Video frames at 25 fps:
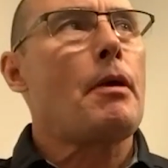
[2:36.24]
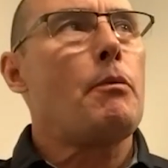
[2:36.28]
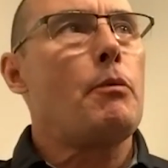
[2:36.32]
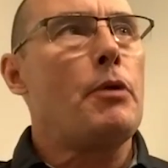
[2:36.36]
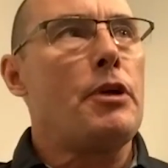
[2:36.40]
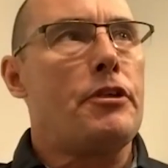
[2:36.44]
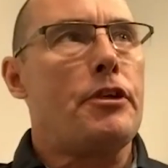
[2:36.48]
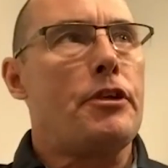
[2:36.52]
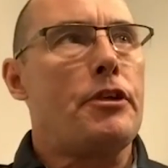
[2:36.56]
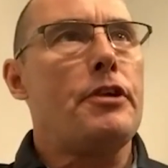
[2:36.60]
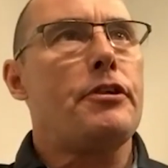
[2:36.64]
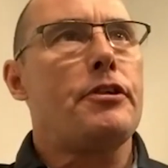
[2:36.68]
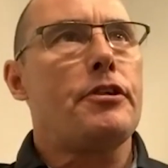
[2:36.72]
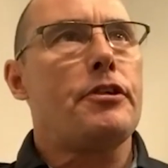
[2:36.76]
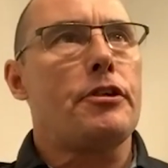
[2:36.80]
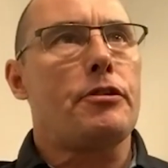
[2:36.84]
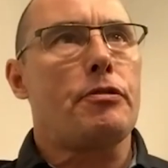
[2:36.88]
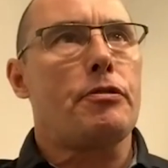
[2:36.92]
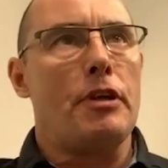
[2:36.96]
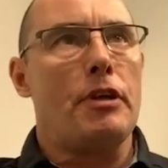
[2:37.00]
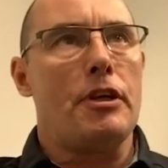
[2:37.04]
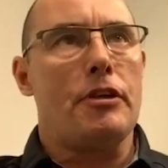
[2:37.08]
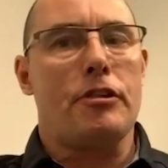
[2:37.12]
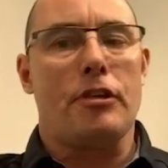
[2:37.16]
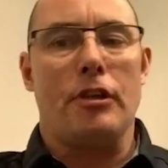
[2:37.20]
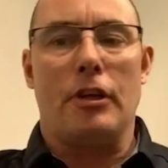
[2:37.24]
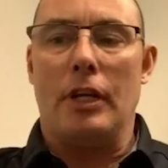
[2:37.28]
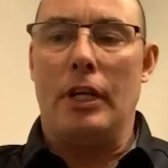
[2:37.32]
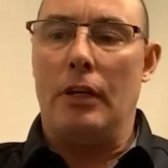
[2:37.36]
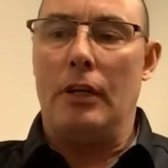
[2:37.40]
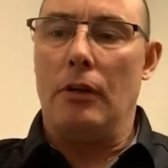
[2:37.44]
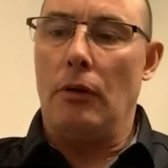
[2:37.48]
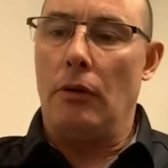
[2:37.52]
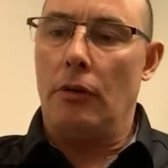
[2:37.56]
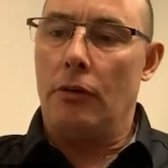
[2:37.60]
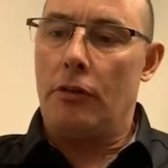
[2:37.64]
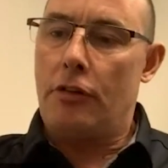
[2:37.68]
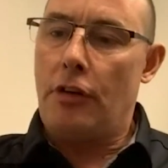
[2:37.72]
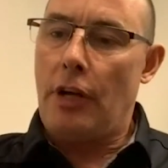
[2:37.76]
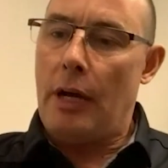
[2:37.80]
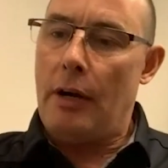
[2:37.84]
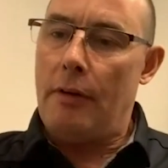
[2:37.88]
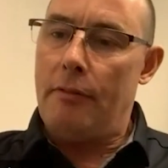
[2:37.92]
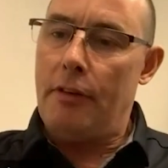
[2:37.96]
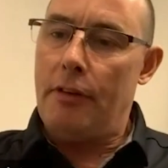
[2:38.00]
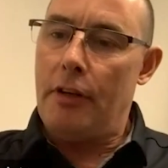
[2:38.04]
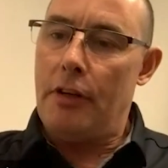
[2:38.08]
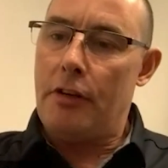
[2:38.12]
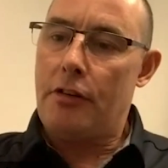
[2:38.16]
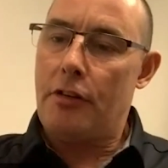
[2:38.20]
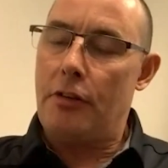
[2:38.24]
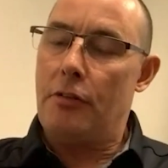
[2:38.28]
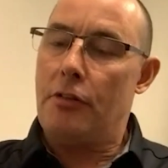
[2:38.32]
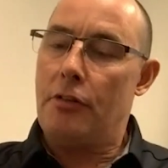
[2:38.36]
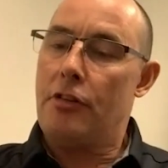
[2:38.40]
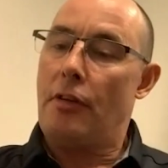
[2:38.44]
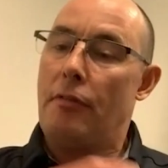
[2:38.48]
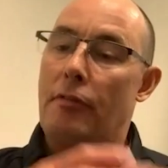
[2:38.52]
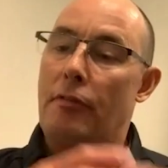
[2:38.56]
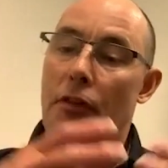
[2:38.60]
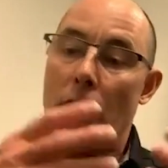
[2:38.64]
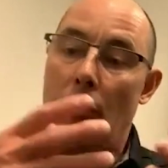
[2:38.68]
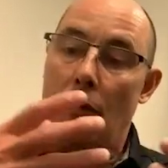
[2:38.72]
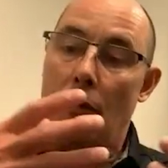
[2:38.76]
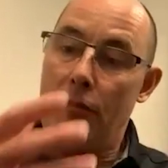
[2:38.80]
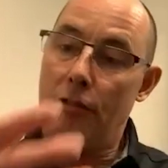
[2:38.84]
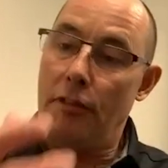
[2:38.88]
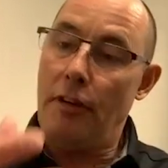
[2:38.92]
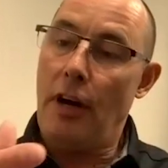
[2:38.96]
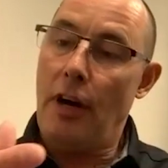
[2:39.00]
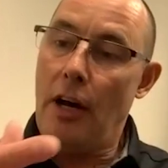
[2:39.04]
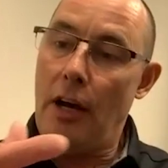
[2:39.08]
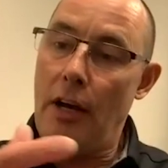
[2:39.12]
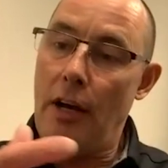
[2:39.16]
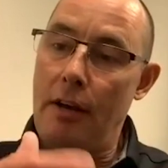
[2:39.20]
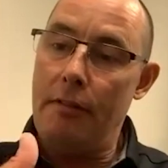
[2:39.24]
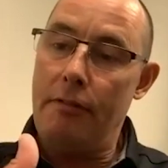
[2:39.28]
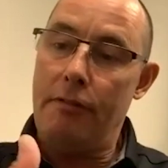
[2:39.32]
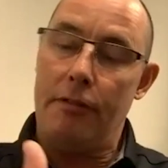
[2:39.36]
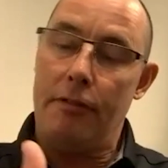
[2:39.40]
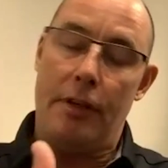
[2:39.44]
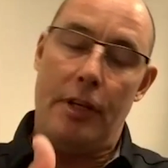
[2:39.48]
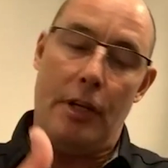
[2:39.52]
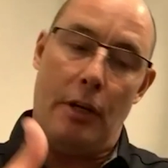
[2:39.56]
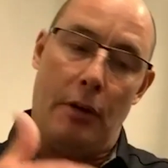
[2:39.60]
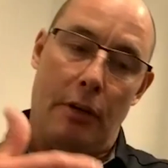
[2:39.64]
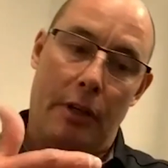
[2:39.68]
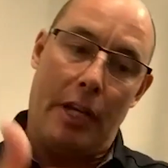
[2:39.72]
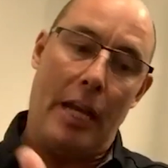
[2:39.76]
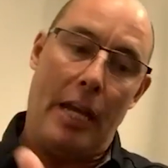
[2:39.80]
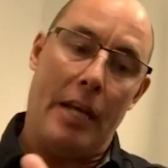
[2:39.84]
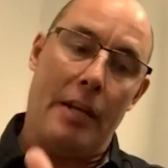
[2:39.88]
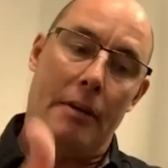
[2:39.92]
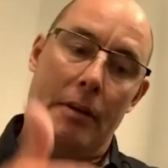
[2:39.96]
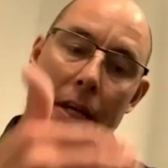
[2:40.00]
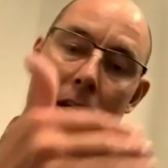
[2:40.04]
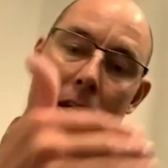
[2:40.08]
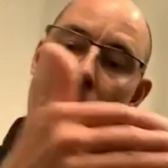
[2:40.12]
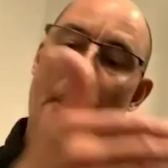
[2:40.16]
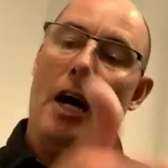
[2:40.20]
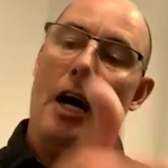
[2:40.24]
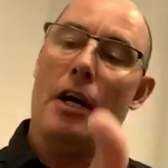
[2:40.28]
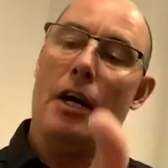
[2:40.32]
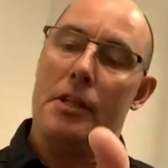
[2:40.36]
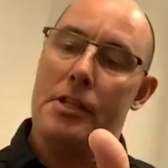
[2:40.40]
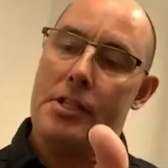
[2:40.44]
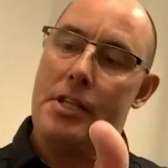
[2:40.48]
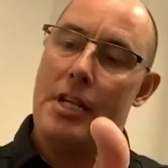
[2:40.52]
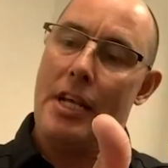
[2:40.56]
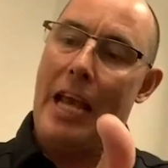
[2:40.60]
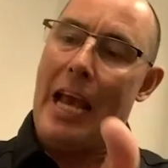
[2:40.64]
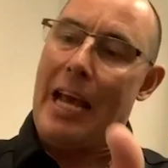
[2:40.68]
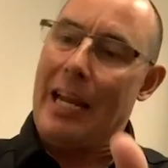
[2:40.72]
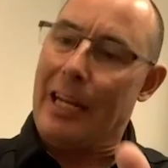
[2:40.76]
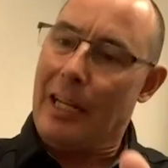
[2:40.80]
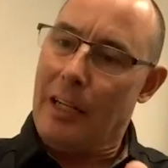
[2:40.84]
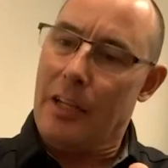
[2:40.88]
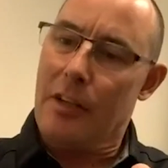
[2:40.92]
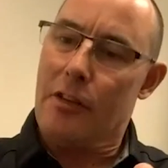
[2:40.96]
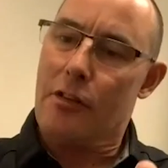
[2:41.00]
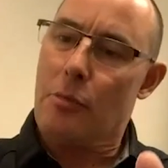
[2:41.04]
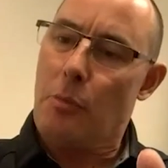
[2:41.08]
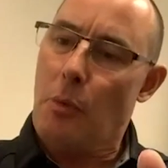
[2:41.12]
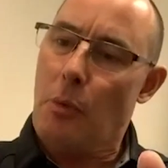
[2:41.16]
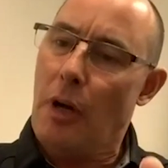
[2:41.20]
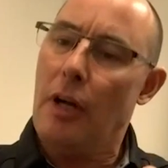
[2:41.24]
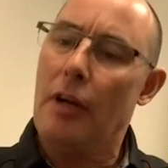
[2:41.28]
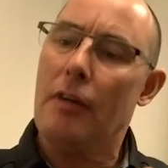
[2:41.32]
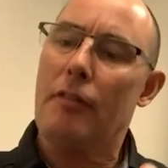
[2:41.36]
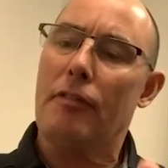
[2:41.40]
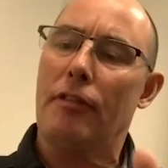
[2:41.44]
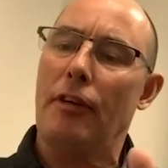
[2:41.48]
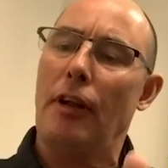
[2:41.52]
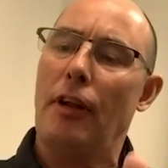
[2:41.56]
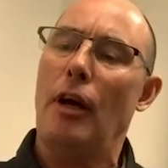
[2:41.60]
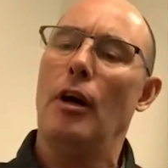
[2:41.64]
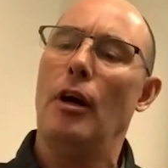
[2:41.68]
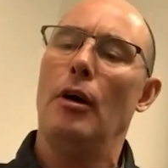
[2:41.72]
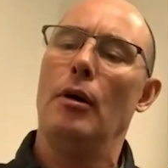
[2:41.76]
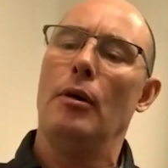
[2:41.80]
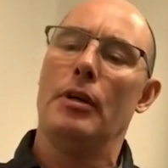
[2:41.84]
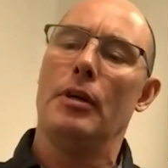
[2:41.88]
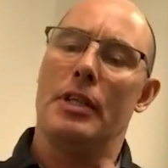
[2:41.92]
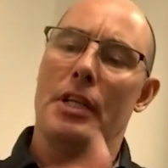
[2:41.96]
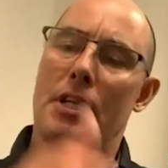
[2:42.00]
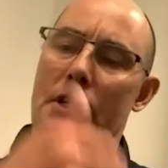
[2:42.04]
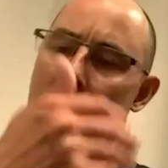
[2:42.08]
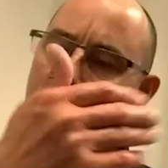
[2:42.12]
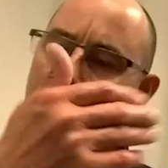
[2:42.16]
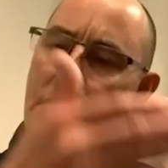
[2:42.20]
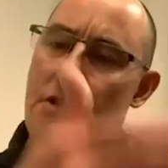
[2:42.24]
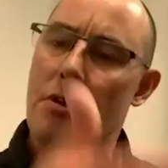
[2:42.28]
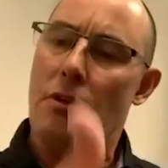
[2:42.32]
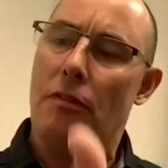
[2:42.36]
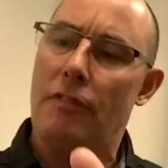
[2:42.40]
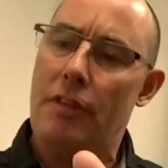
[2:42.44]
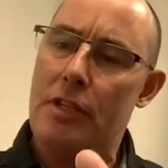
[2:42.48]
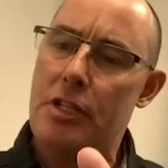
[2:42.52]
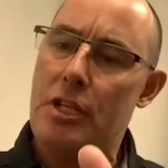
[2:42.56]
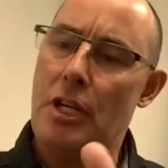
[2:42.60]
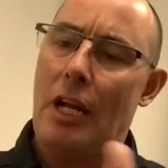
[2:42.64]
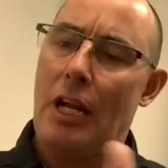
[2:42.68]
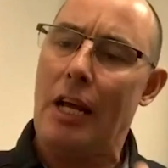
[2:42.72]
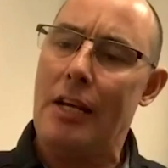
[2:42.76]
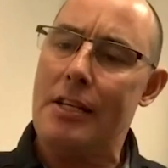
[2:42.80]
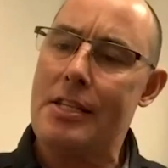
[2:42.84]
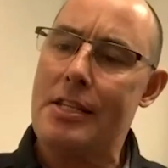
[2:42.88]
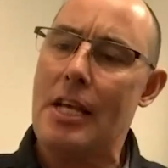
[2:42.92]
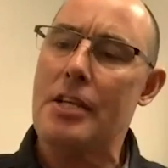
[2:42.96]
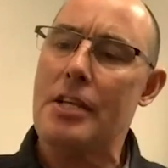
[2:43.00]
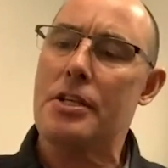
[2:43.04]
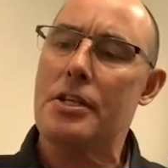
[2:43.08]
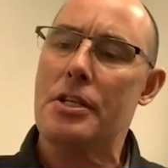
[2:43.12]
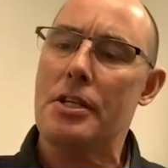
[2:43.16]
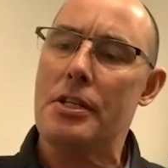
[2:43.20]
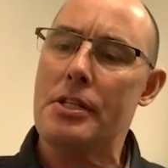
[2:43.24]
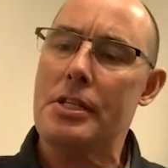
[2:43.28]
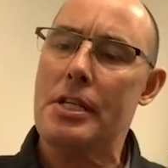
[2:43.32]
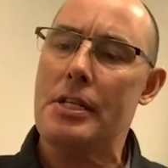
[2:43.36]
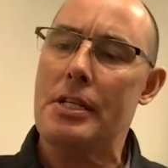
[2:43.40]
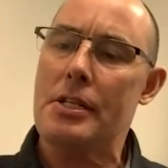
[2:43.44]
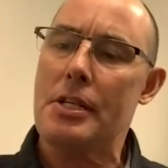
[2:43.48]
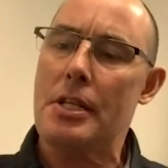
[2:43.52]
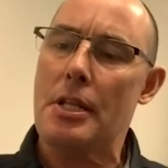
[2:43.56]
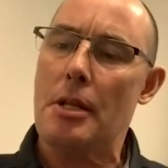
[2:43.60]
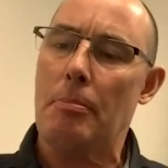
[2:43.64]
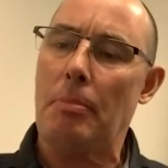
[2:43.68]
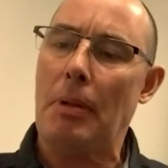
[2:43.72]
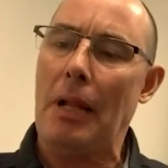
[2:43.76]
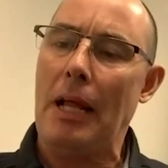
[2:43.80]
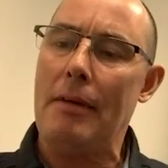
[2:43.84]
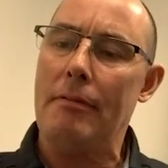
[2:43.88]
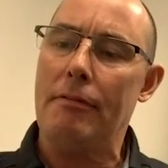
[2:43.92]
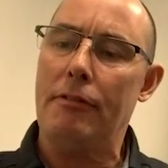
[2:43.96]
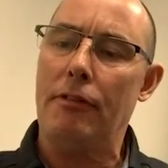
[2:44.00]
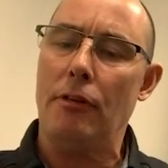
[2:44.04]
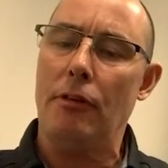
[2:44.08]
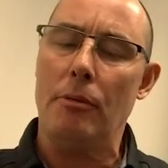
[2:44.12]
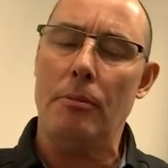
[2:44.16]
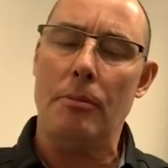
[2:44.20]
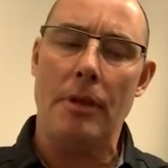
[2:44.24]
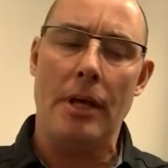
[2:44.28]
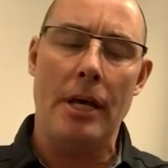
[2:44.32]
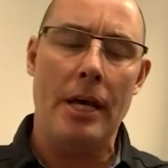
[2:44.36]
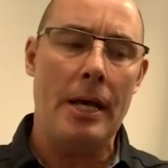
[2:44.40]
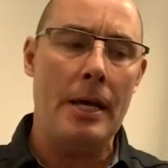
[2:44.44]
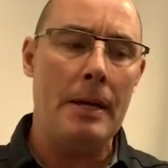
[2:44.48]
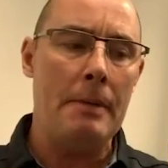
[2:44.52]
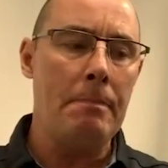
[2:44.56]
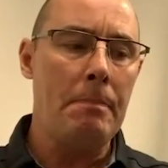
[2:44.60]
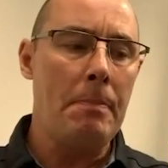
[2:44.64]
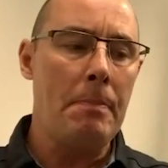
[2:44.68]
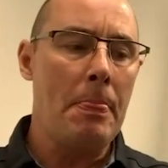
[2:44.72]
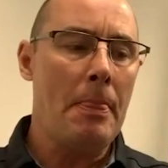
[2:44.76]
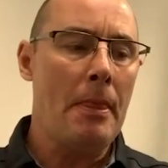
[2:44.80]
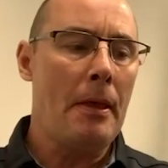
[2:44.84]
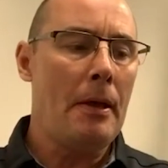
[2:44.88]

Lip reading: we did just recently launch our version 7.5, you know, again, enhancing analyst workflow and additional visualizations into the platform there.